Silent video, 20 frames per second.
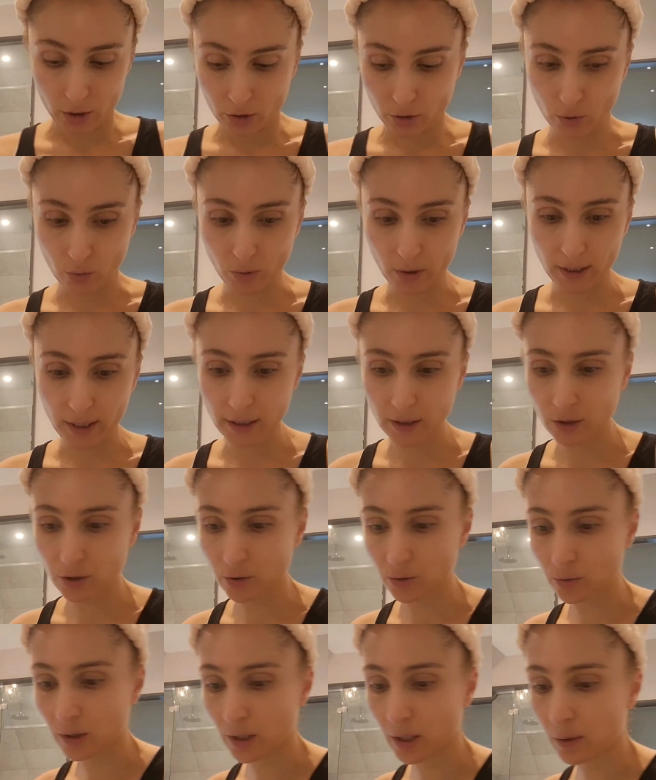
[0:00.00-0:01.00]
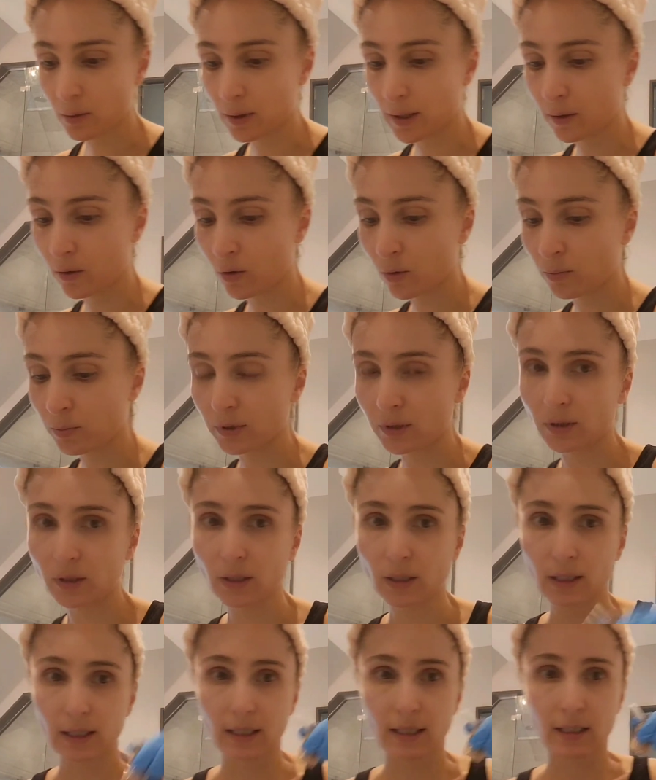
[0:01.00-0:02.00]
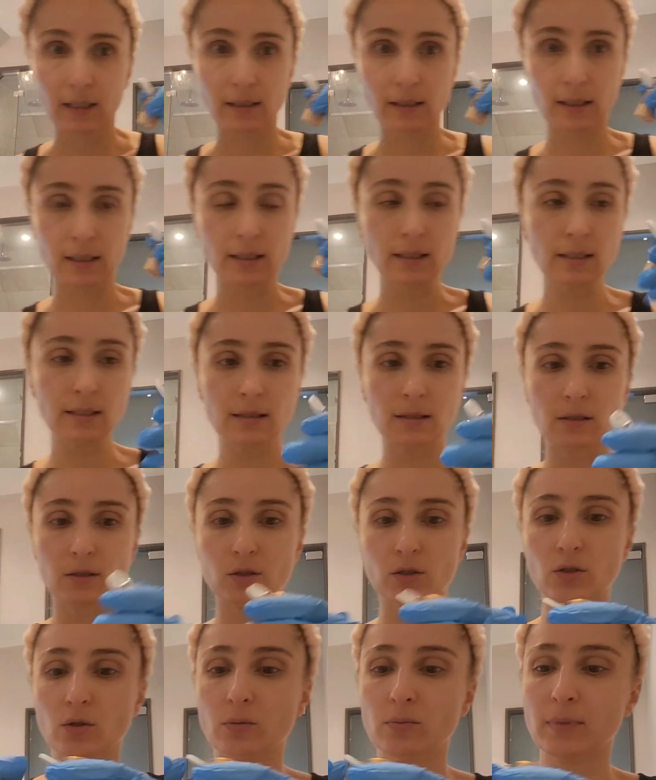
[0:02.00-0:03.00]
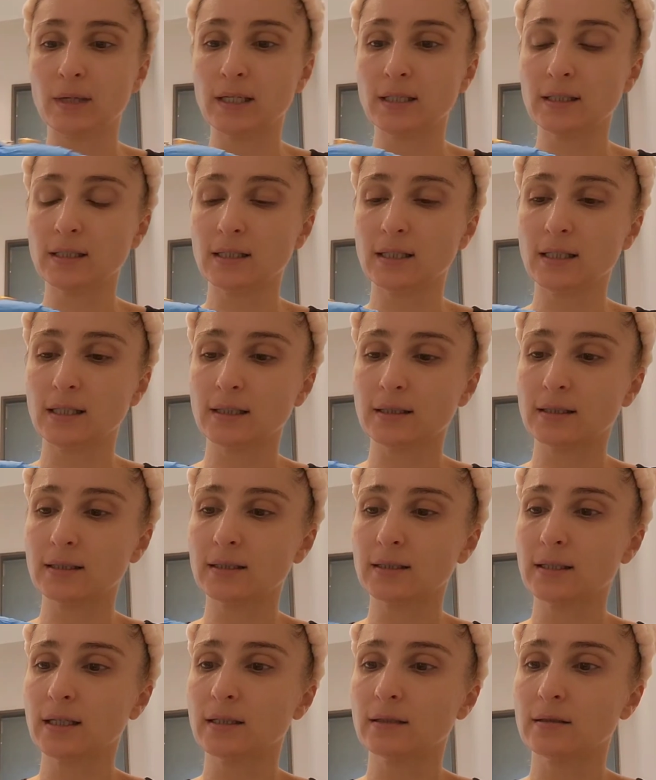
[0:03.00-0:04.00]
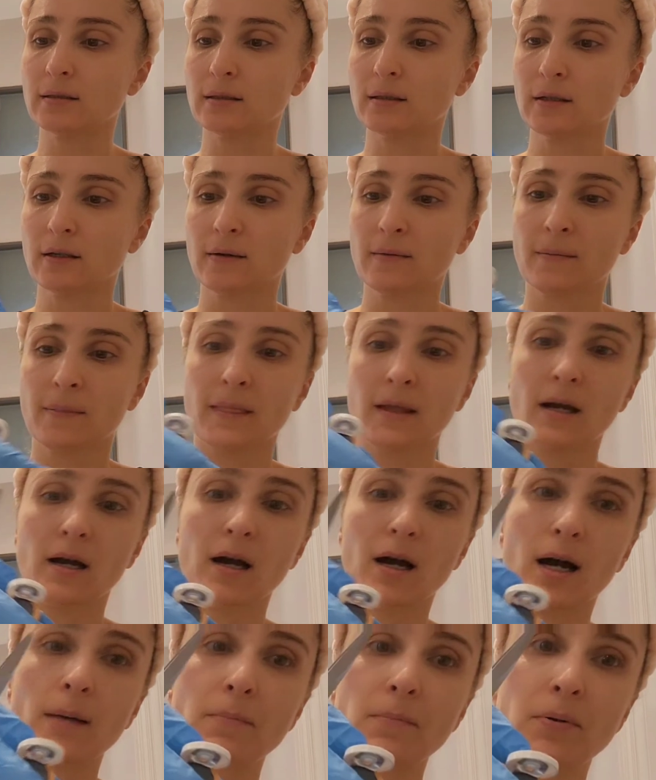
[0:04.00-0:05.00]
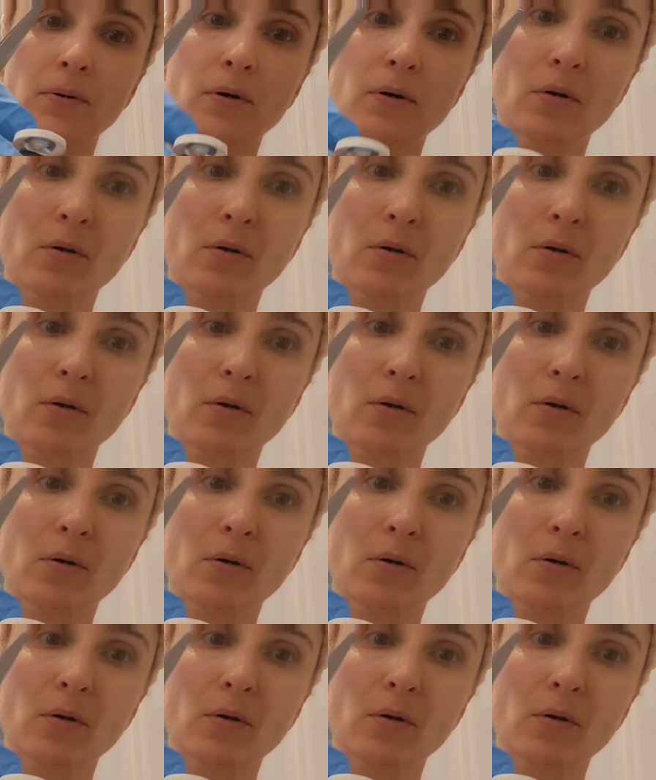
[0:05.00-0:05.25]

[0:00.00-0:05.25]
So what I do, how I open this, so basically it's set up.